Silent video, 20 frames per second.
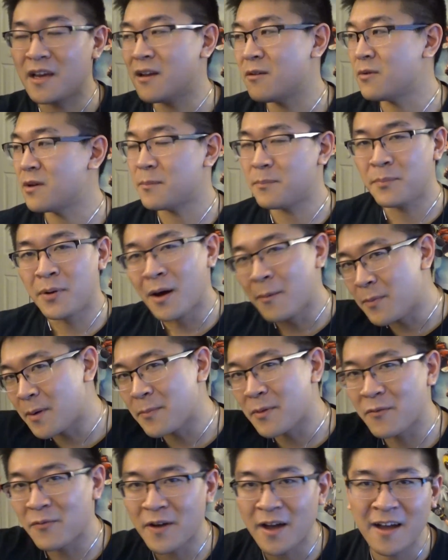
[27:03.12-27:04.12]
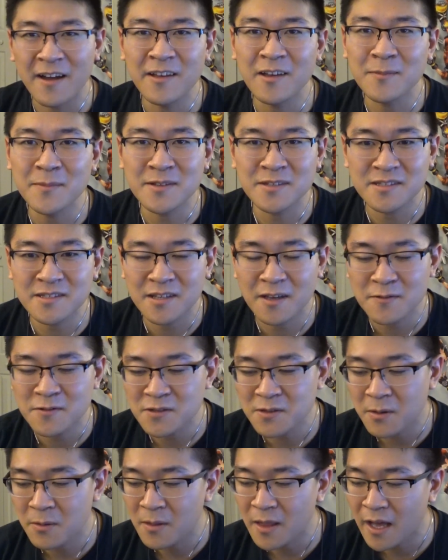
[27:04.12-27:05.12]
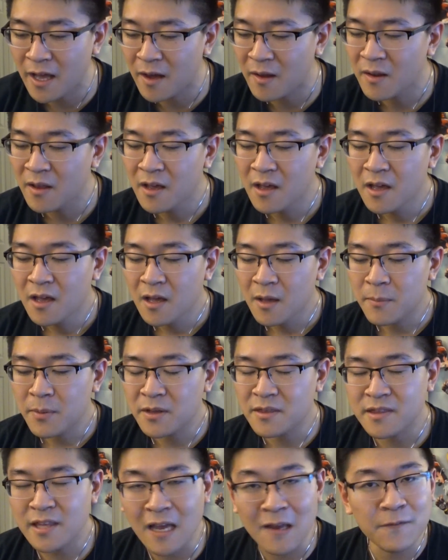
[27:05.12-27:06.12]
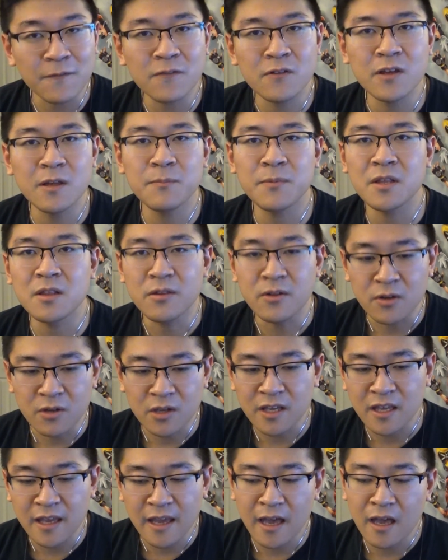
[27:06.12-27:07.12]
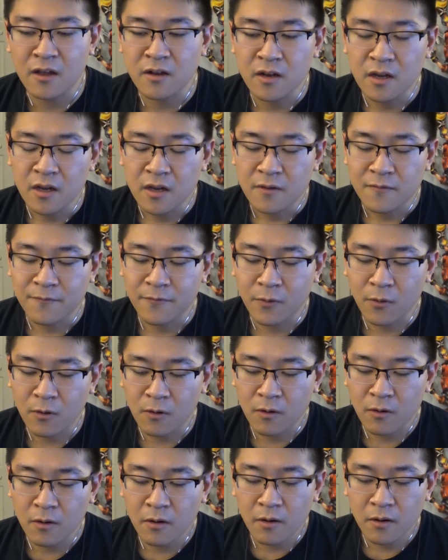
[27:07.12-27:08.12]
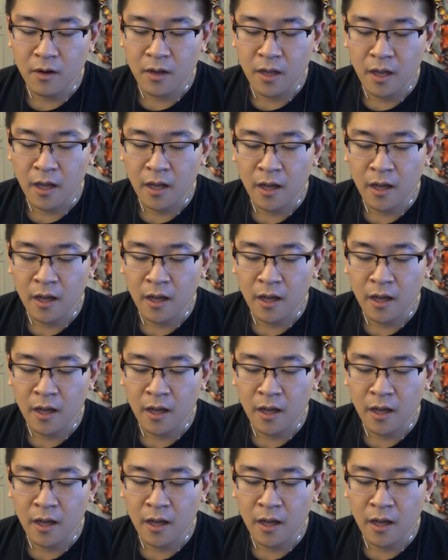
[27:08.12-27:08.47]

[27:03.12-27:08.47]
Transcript: I don't want to pump up the volume and stuff so loud. But definitely be looking out for